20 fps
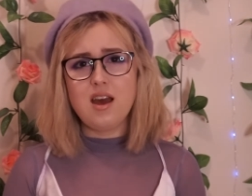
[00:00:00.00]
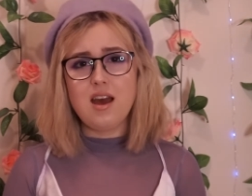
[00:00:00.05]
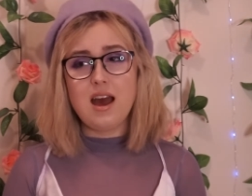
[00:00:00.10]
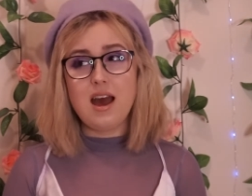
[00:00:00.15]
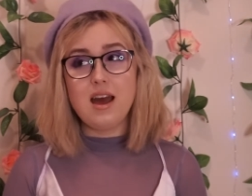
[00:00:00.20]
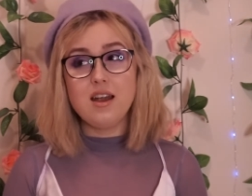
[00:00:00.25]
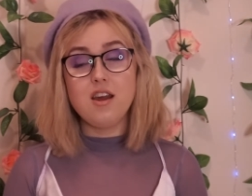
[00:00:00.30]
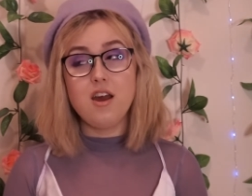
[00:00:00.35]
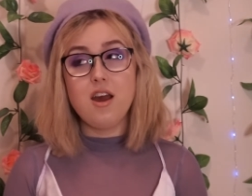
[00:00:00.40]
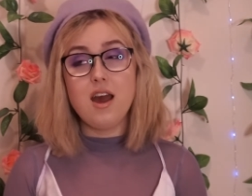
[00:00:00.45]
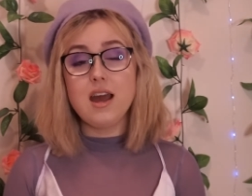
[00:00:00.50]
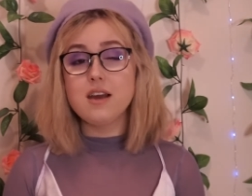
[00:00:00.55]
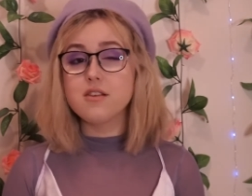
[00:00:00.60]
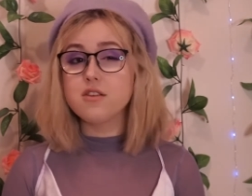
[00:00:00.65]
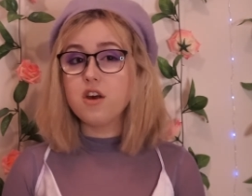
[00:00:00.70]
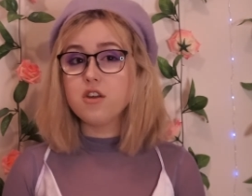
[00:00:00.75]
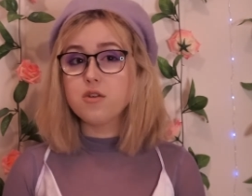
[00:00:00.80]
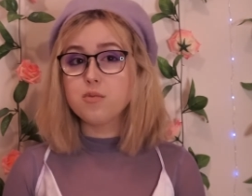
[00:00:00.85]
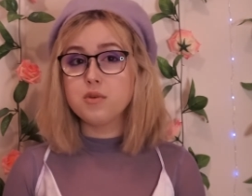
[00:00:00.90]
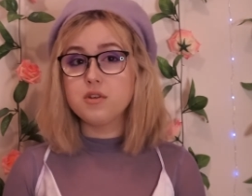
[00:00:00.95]
and her
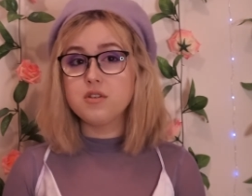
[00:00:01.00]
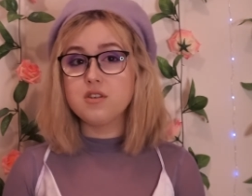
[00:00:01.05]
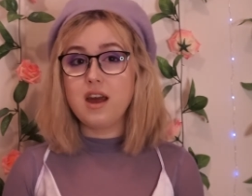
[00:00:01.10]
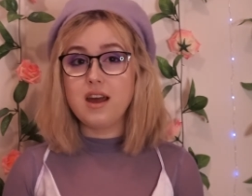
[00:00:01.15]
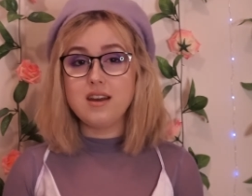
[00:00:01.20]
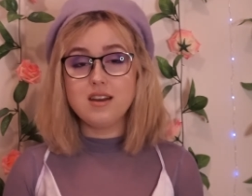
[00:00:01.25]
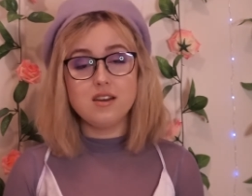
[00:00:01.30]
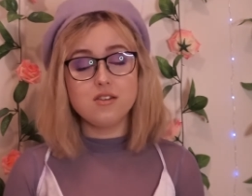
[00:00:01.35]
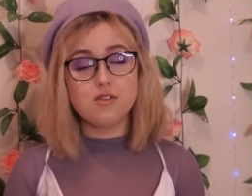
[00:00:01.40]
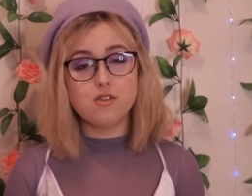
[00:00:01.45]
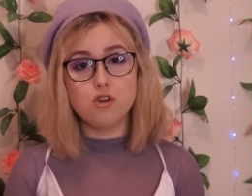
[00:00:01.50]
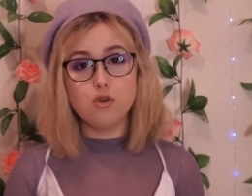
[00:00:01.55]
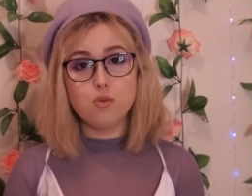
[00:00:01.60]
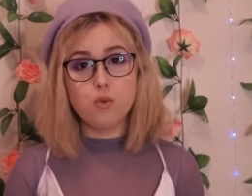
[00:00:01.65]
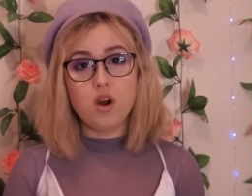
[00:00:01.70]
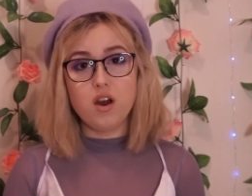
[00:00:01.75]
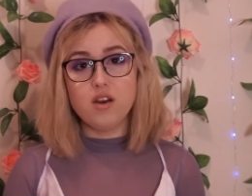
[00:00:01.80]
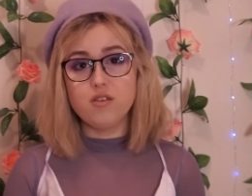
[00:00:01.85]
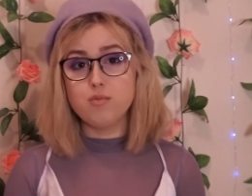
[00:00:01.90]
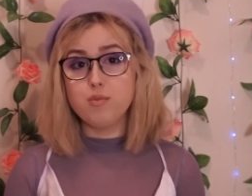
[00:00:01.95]
ex-husband and his new
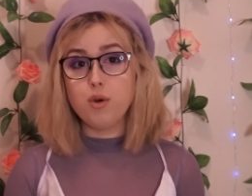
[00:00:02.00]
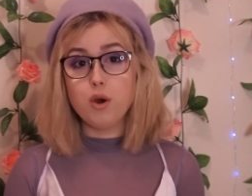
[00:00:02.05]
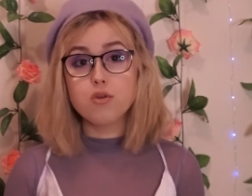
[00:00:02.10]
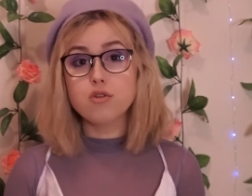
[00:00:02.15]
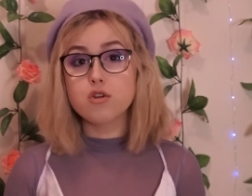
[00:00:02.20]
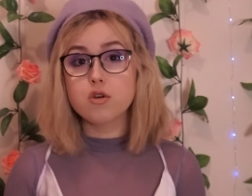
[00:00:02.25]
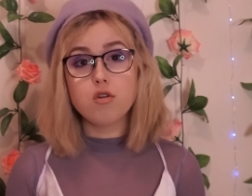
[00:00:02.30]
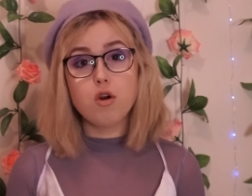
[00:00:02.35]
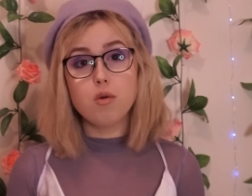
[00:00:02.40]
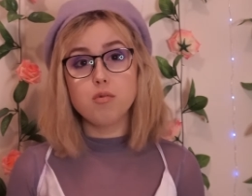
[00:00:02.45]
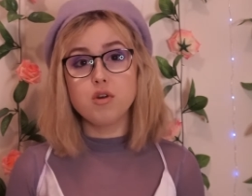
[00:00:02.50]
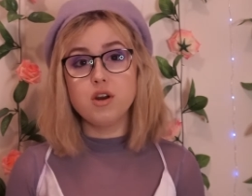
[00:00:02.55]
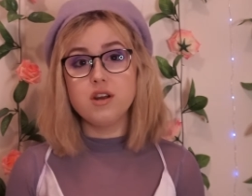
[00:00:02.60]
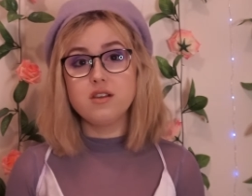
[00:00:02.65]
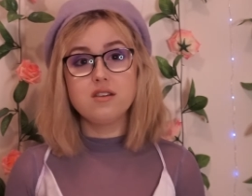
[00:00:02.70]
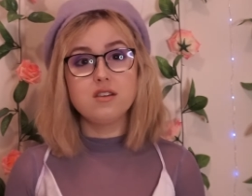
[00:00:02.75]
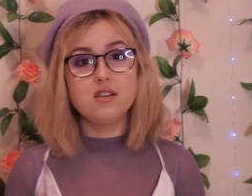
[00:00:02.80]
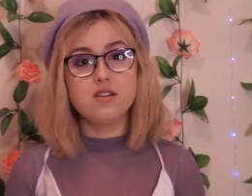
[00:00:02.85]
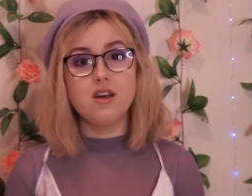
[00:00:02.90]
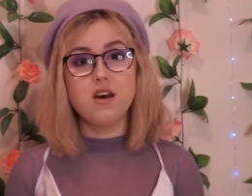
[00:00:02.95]
wife both
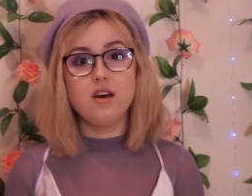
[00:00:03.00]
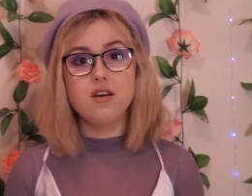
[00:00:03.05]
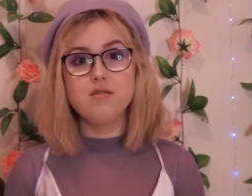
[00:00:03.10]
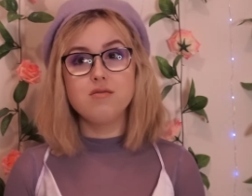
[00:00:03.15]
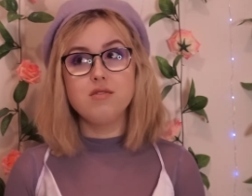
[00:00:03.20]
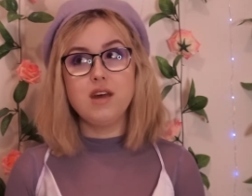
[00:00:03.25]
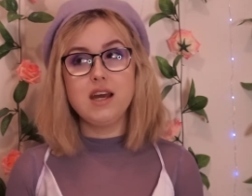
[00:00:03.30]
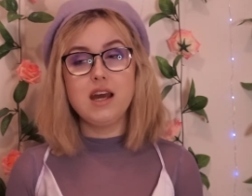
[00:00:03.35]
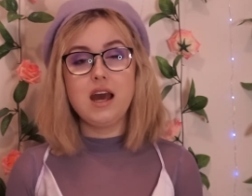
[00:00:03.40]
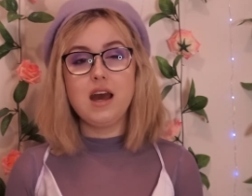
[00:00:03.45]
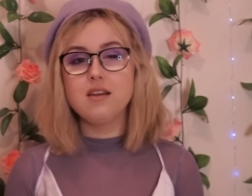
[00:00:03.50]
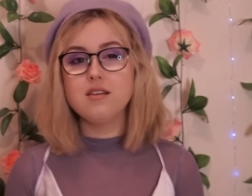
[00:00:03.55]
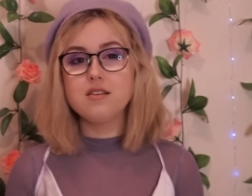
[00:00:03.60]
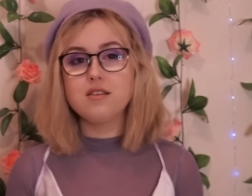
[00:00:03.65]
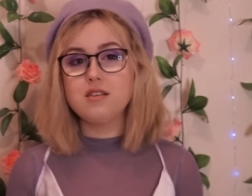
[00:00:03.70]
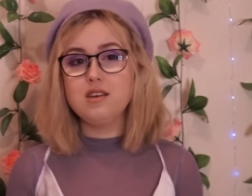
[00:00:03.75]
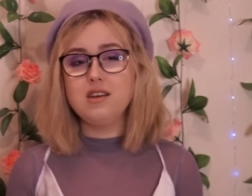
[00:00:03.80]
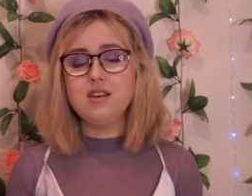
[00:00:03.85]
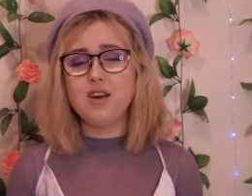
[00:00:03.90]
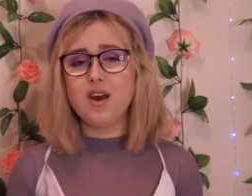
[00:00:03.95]
corroborated that they hadn't
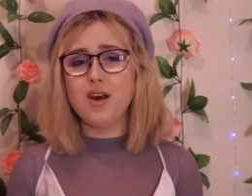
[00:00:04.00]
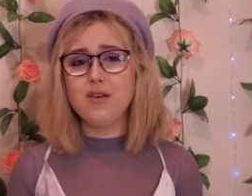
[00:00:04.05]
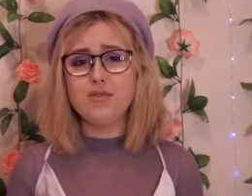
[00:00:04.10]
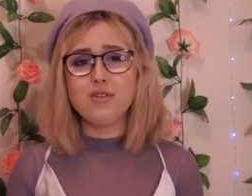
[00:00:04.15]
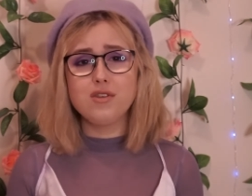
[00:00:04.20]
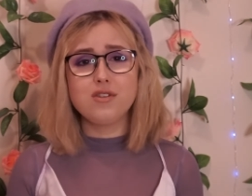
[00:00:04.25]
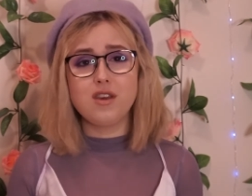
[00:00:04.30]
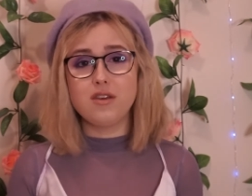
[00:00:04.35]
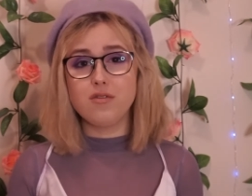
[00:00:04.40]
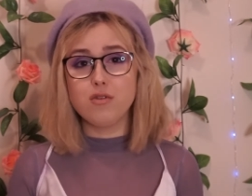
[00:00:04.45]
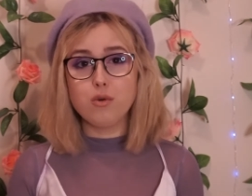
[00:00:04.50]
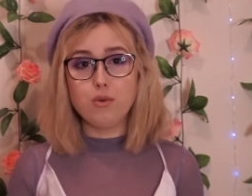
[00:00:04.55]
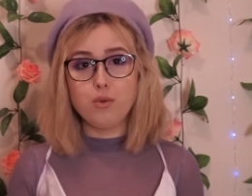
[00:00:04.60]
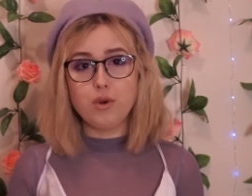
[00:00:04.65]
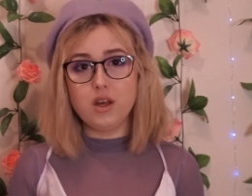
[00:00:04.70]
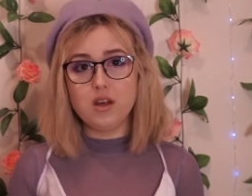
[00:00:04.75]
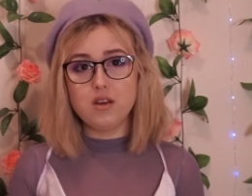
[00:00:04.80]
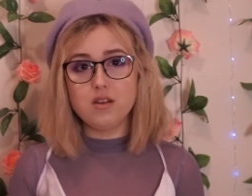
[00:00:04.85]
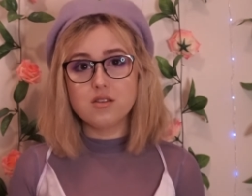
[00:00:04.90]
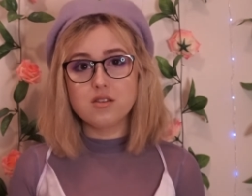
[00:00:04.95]
seen her for several
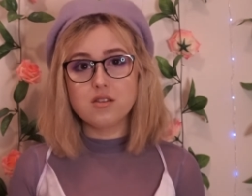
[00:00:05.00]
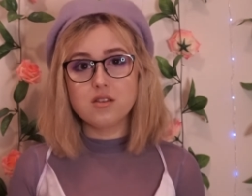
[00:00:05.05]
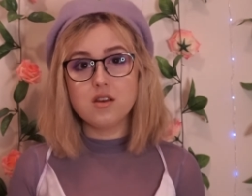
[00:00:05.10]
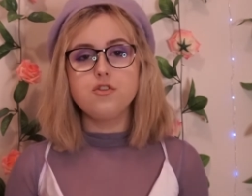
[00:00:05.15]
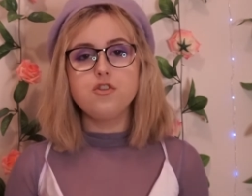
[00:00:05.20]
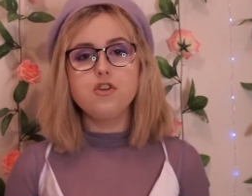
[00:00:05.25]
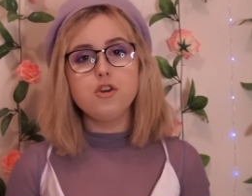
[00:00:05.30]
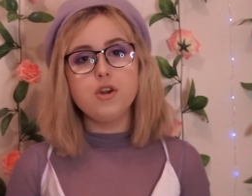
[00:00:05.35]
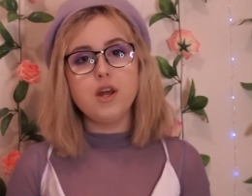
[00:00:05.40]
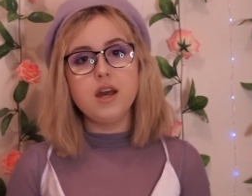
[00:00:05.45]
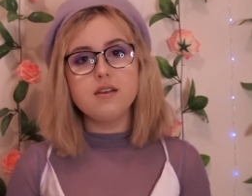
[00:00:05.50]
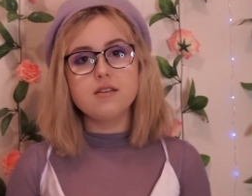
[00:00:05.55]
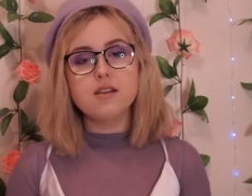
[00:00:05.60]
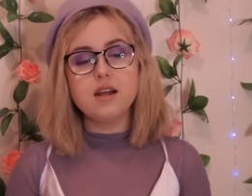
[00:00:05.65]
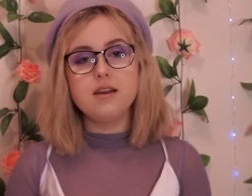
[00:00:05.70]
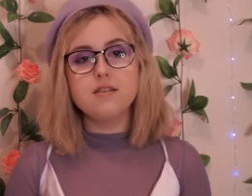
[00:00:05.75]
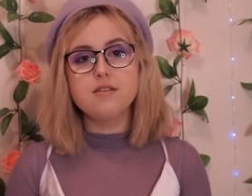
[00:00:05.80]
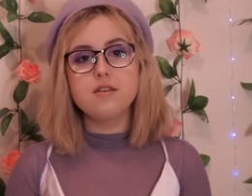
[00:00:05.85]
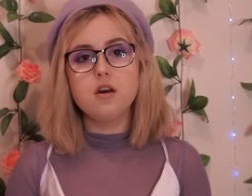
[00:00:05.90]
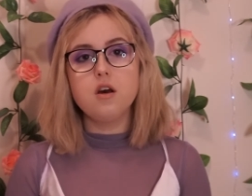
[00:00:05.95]
weeks. 2 days
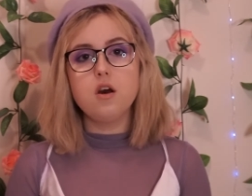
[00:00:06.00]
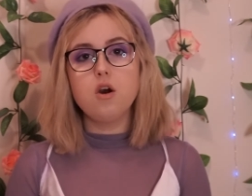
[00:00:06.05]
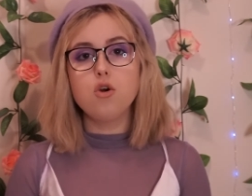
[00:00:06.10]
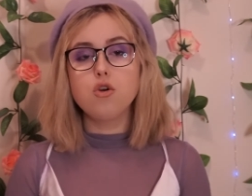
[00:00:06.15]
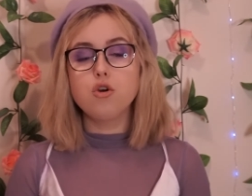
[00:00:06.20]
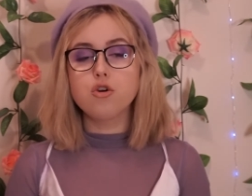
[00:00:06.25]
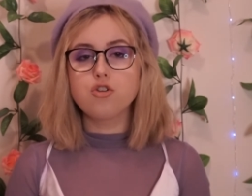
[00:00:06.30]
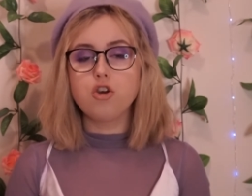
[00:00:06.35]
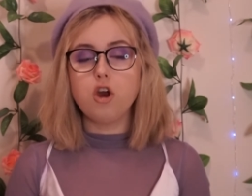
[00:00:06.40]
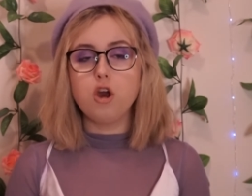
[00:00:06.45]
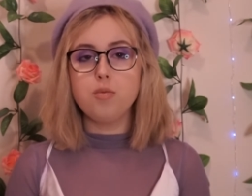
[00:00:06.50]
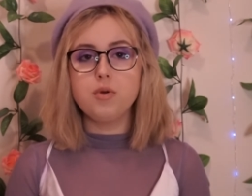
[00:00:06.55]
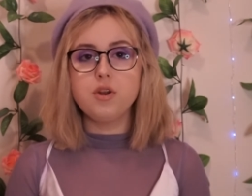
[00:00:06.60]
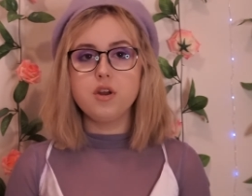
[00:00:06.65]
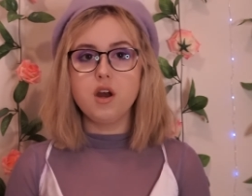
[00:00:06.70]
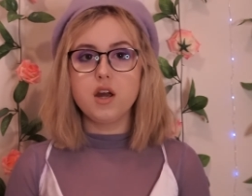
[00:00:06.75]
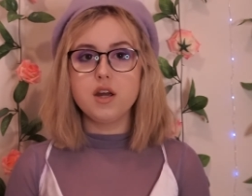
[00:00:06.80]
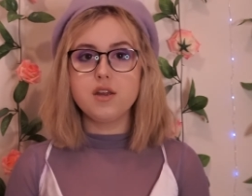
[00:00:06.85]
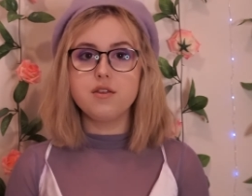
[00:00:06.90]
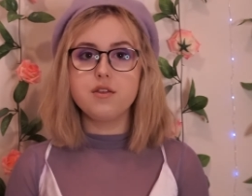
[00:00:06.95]
later, on October
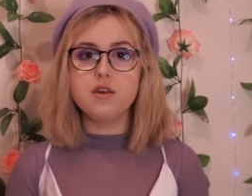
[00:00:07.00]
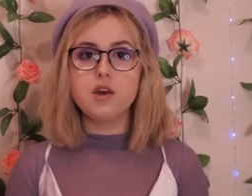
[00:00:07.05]
9th,